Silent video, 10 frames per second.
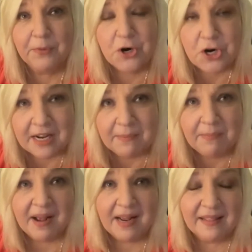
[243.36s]

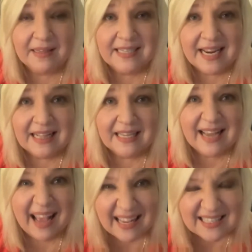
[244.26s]
burdened by the daily
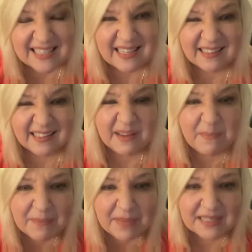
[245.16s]
tasks and
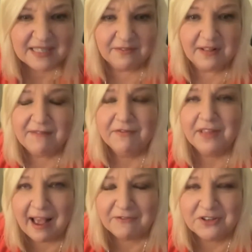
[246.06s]
commitments of life,
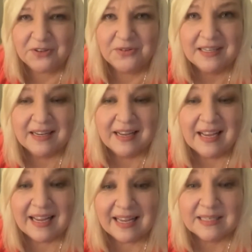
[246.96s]
the have-tos,
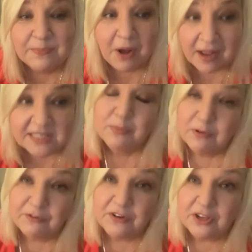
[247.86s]
it's
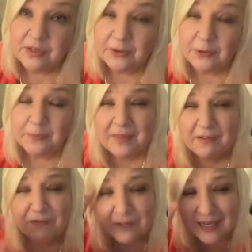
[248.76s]
possible for you to
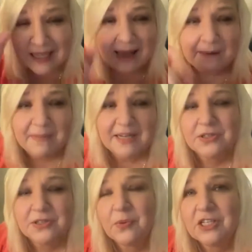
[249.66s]
flick that
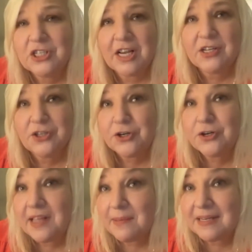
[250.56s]
mental switch and
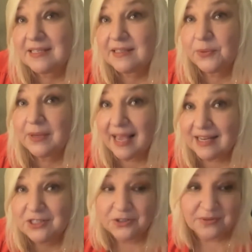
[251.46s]
turn them into
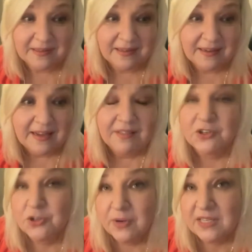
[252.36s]
get-tos.
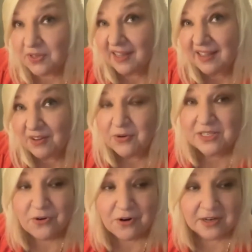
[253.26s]
The choice really, though,
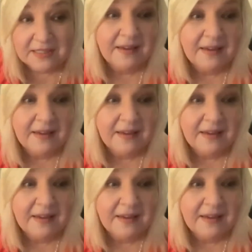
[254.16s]
is yours.